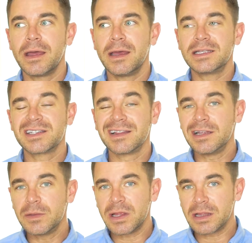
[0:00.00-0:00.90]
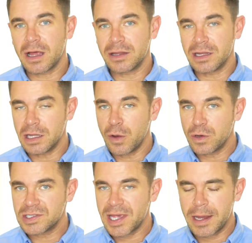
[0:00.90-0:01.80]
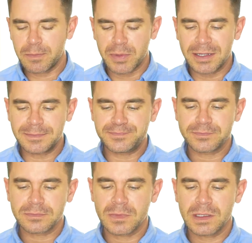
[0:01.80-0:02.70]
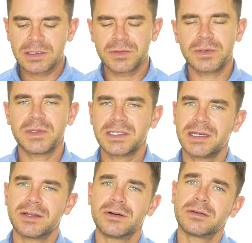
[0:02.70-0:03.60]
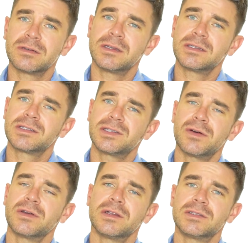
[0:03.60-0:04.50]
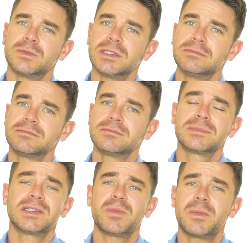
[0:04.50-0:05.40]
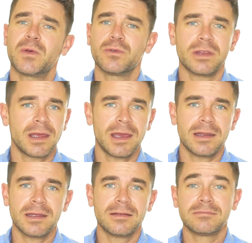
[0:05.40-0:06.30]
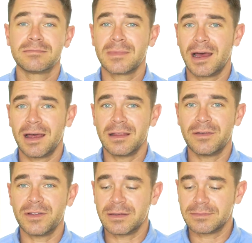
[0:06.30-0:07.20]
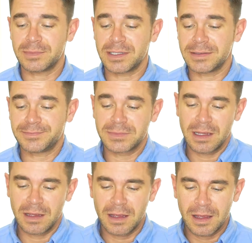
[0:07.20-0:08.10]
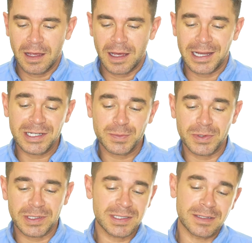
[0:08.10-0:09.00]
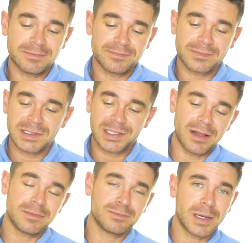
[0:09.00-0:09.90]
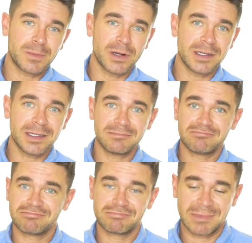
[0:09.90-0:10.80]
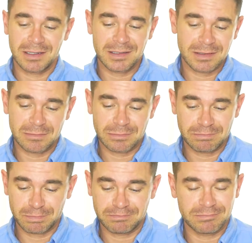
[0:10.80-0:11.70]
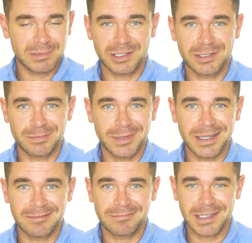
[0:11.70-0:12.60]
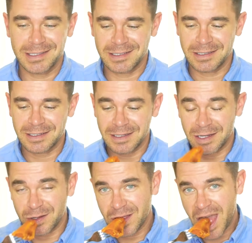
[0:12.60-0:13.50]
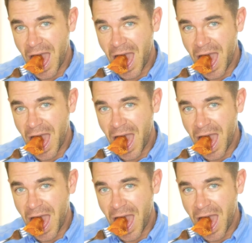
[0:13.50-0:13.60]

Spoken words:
It's a little bit on the lower side, but sweet potato is so good to me. Some people really hate it. I love it, but I just put some salt and pepper on it and it's good to me. It's good to go.